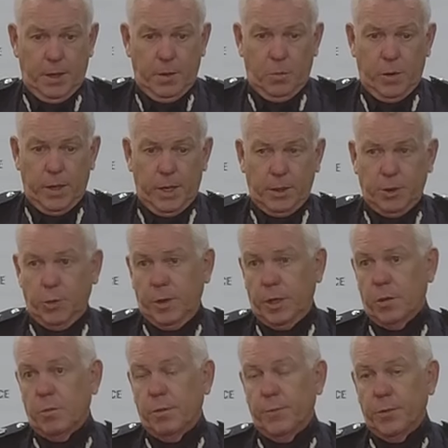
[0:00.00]
we are
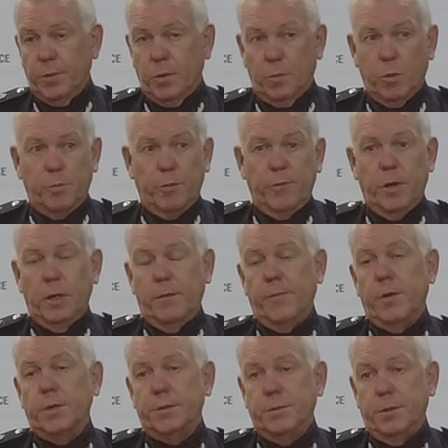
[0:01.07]
doing a review and we'll provide
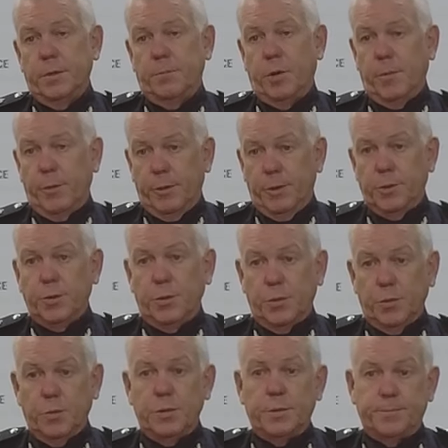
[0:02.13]
advice to the Premier in due
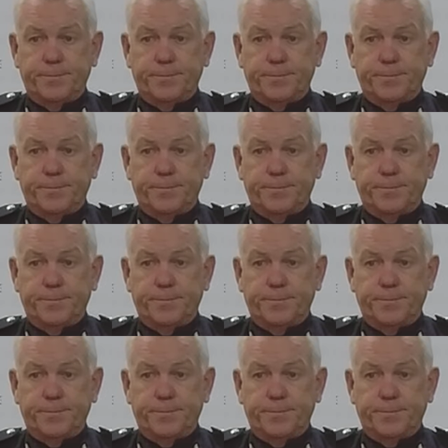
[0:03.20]
course.